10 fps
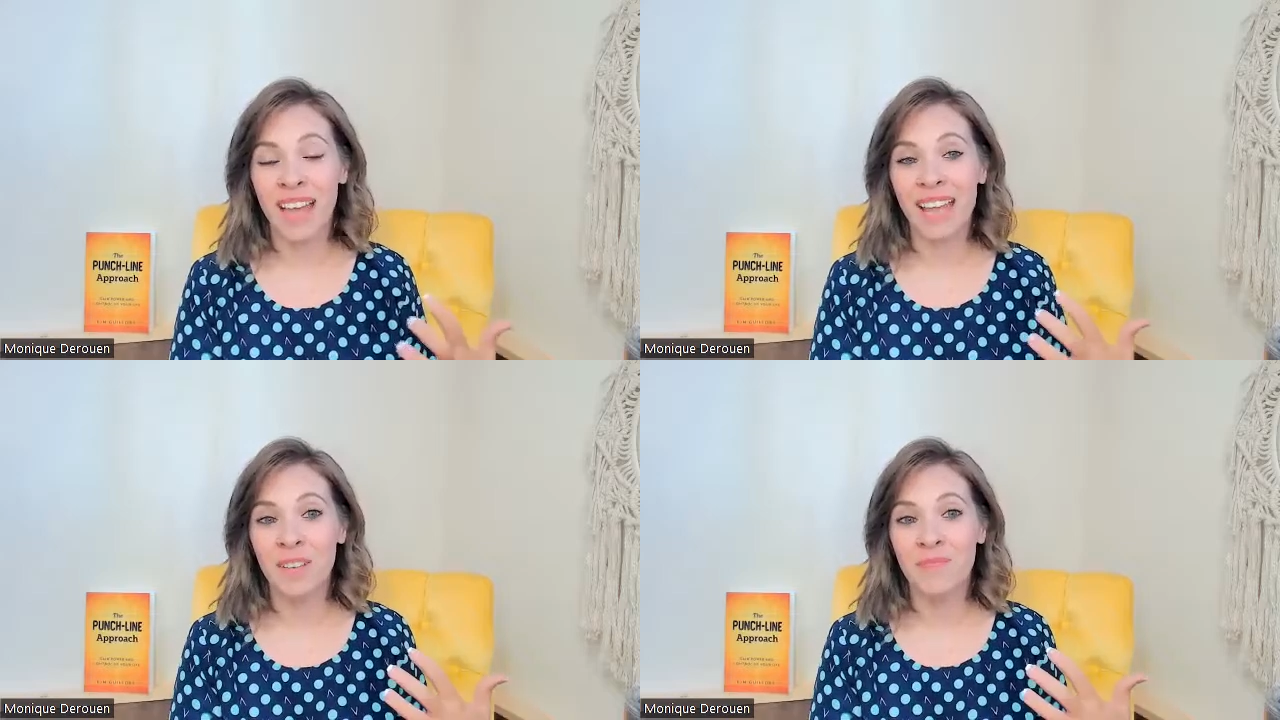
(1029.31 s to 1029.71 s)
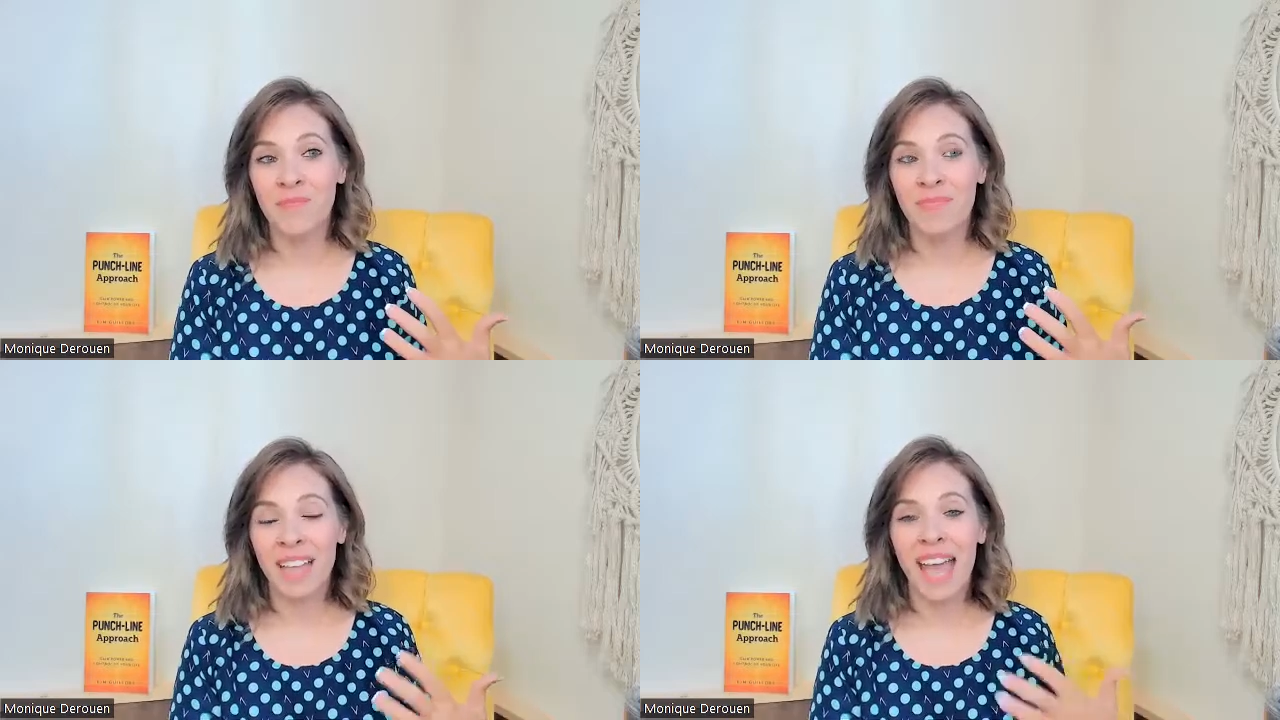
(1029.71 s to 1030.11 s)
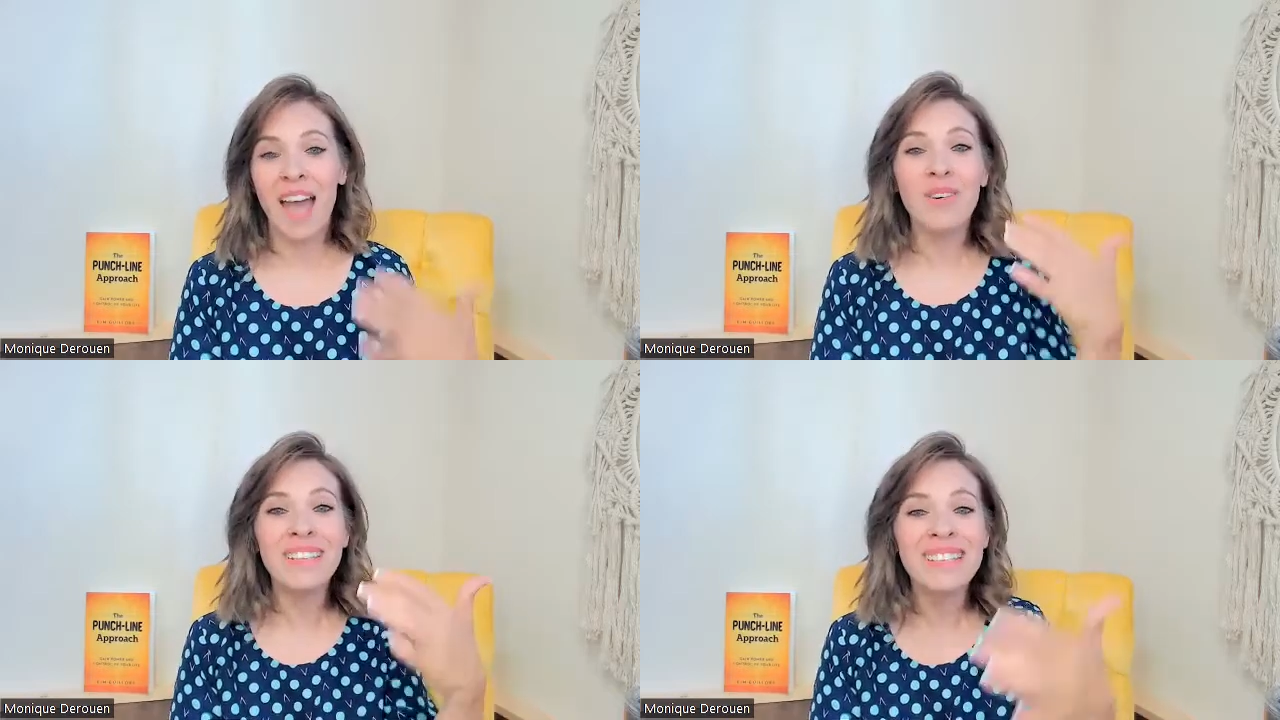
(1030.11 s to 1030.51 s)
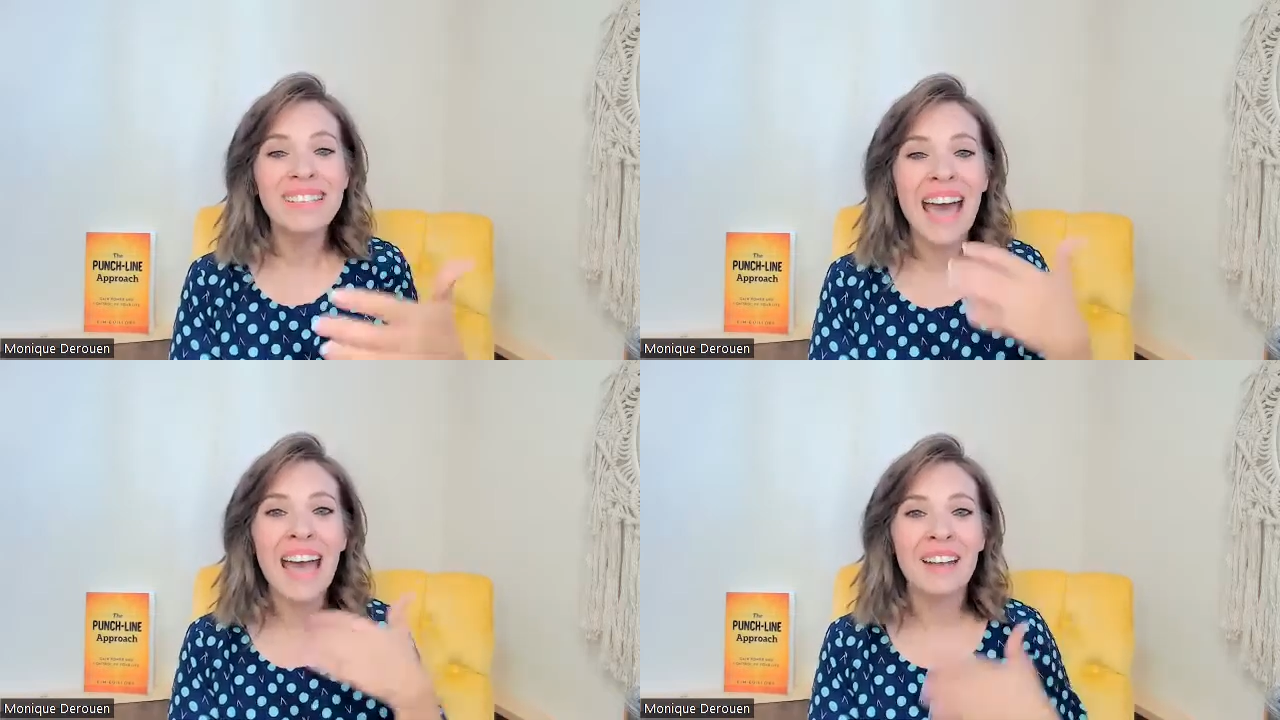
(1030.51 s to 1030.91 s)
Like, how does
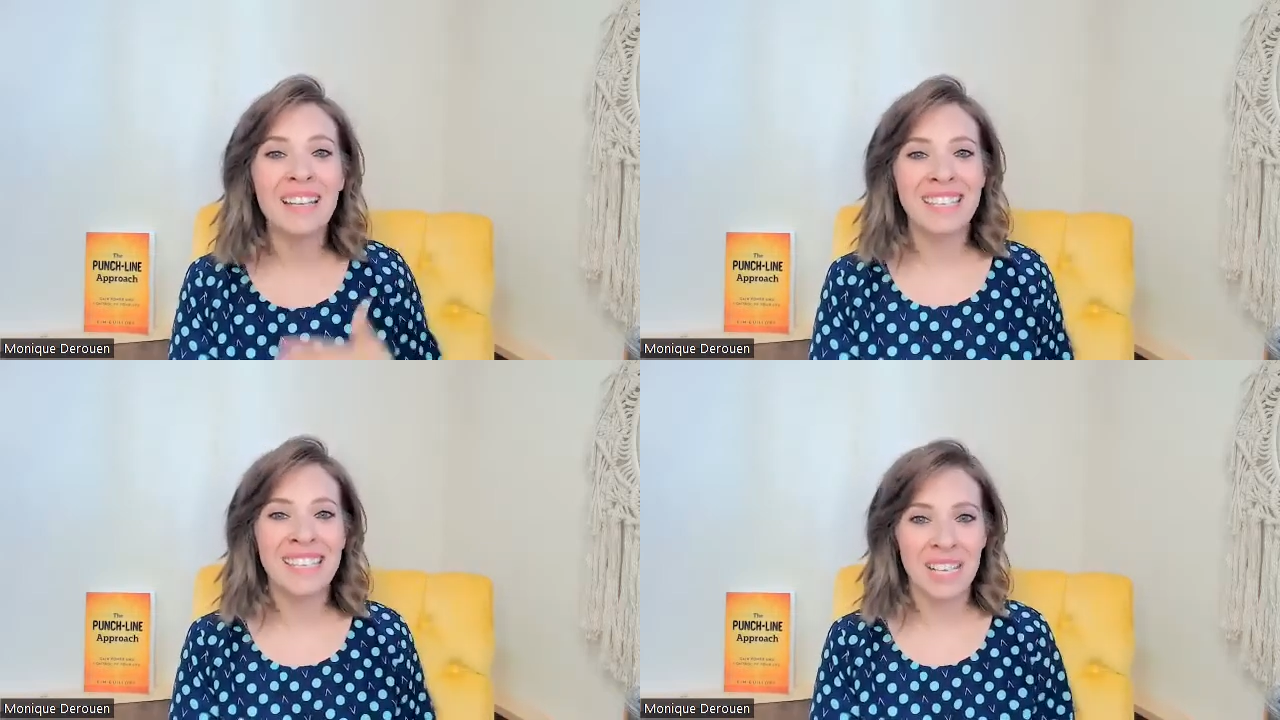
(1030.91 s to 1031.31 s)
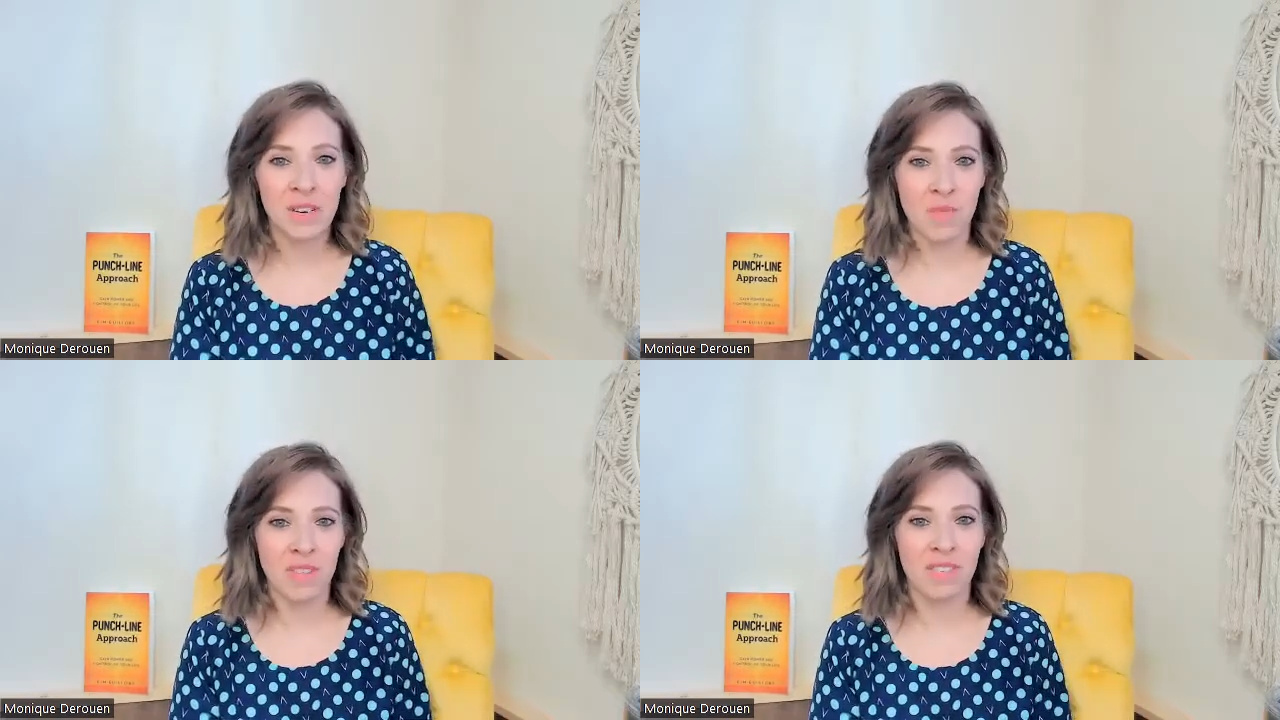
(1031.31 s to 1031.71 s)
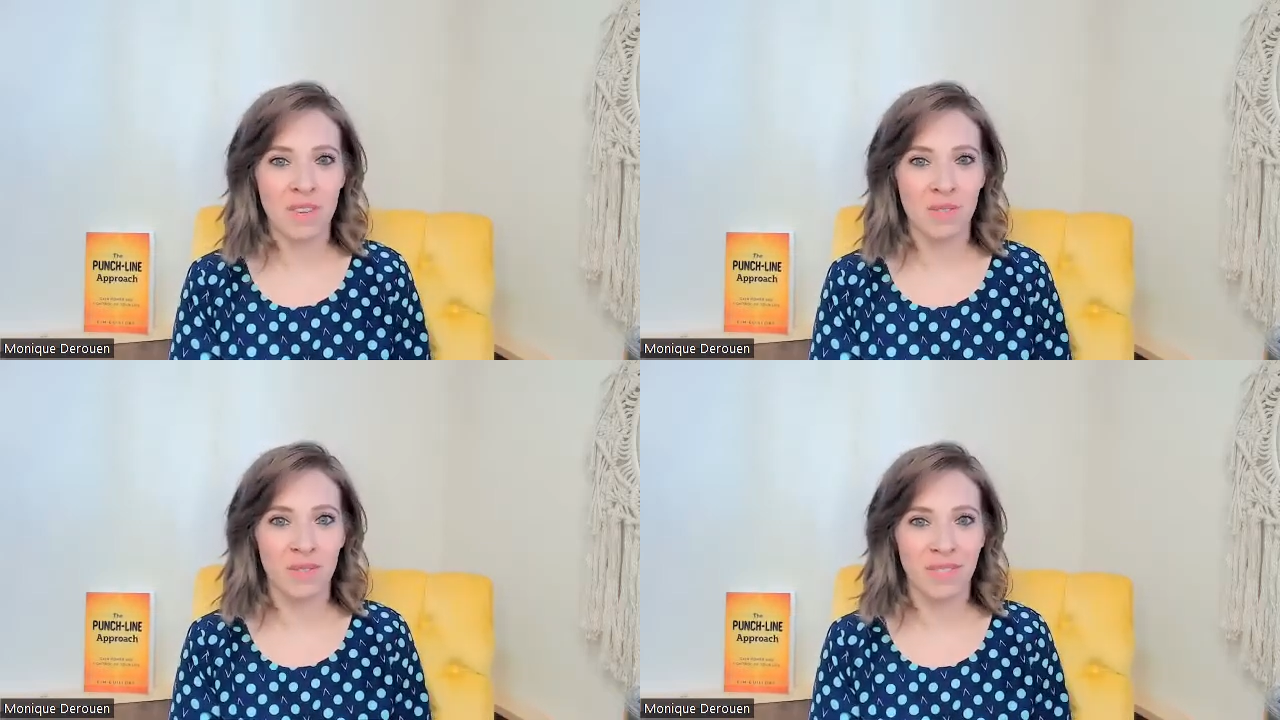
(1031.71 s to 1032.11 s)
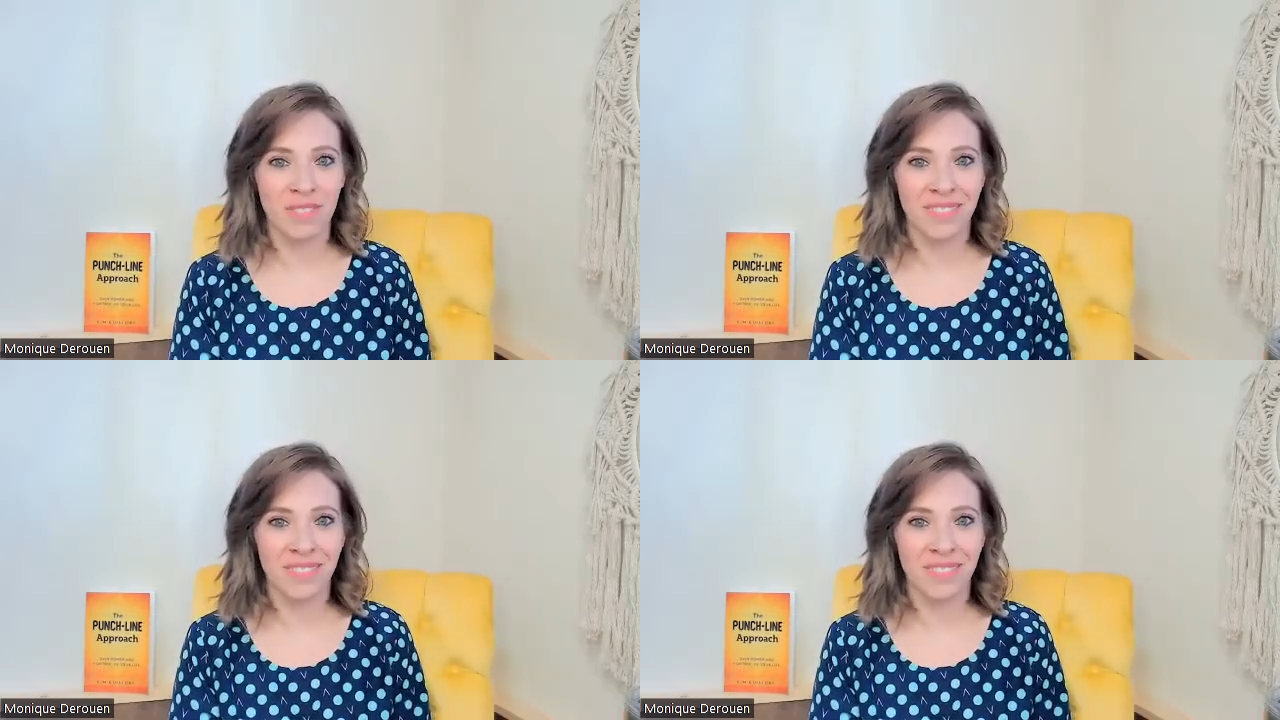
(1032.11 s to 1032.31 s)
that sit with you?